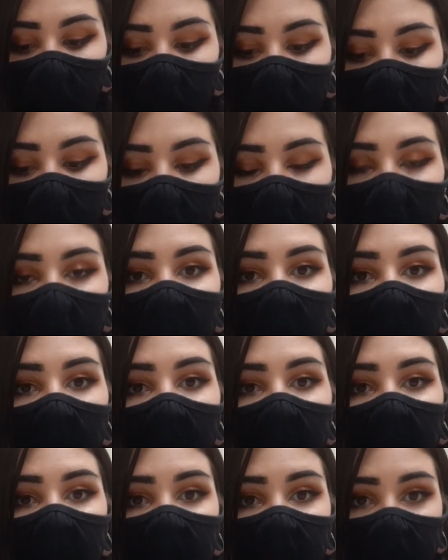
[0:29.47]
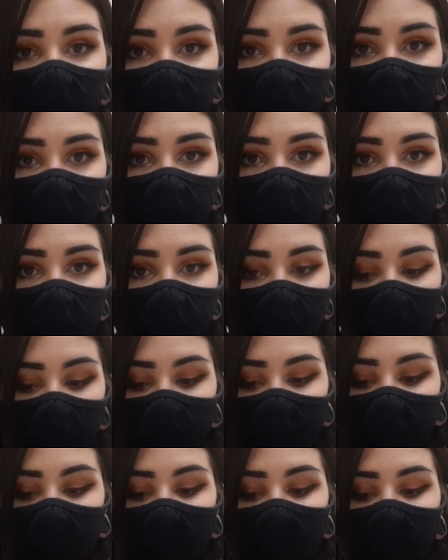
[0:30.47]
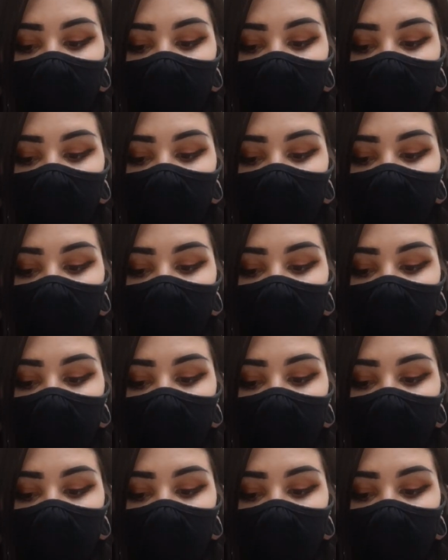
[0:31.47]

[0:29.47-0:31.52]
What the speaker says: and will get continuously